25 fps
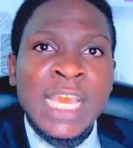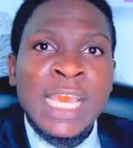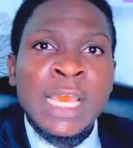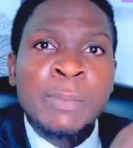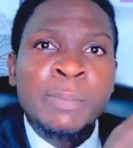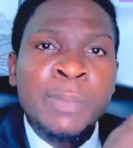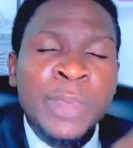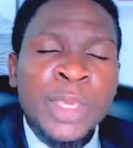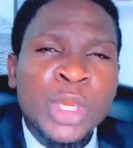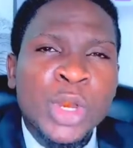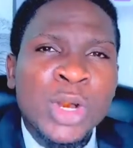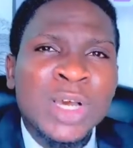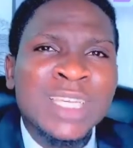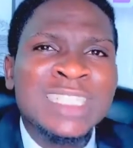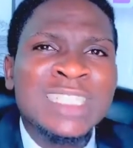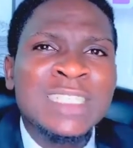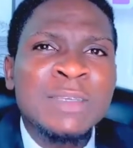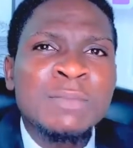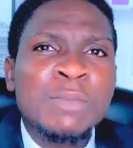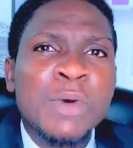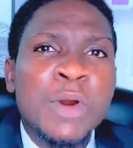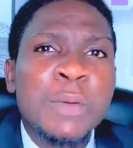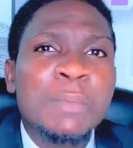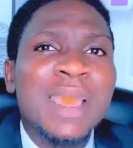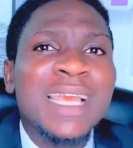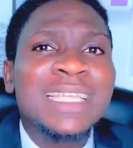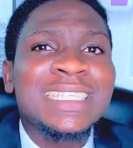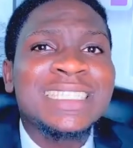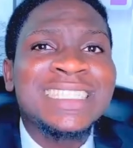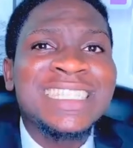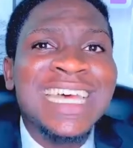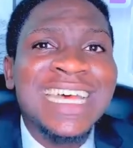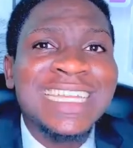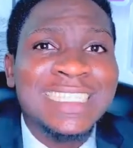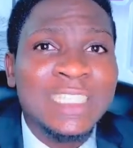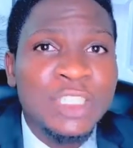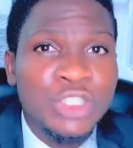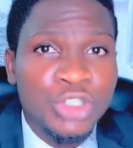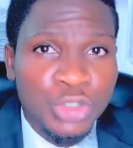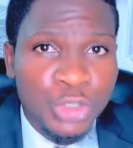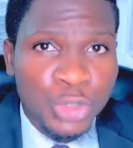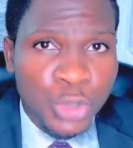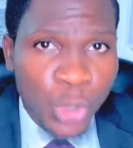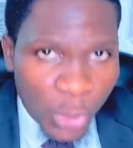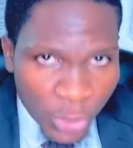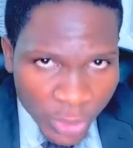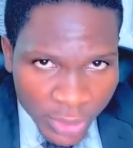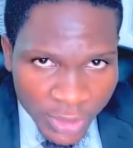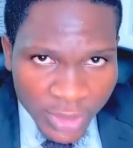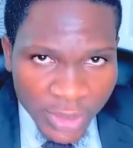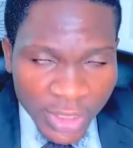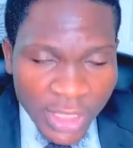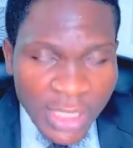Because the moment that is done,